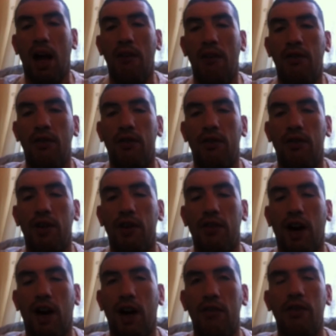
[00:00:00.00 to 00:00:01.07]

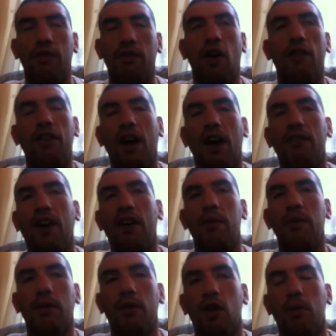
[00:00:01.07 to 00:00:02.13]
3-5s. I fought
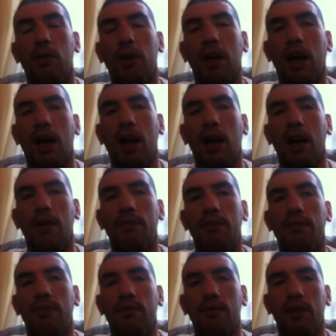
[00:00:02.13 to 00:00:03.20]
5-5s before me.
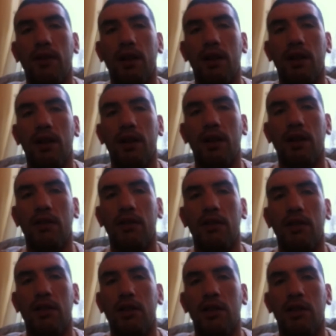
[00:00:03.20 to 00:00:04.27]
And
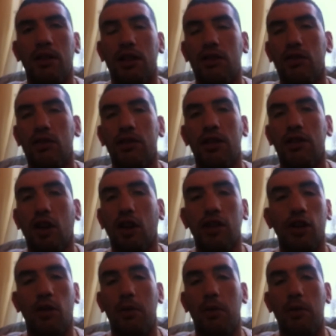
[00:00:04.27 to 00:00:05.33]
it's all
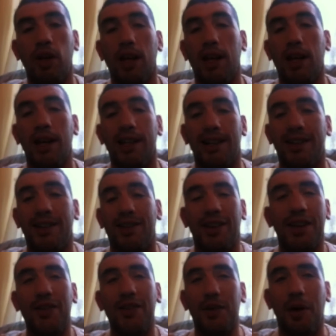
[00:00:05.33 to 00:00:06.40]
to do with money, isn't
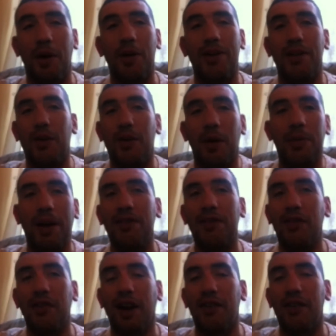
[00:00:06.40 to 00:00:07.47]
it? You want to pay
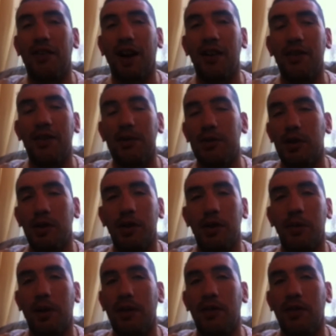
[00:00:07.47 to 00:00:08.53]
for 5-5s? I'm sure
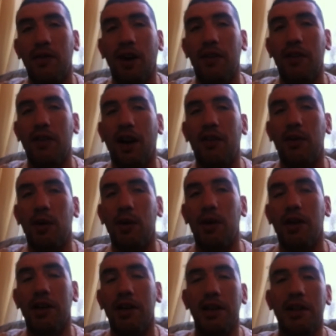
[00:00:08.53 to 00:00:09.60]
you'll pay for 5-5s,
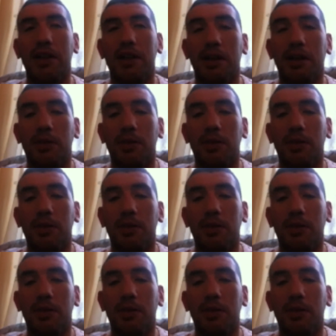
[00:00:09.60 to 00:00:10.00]
won't you?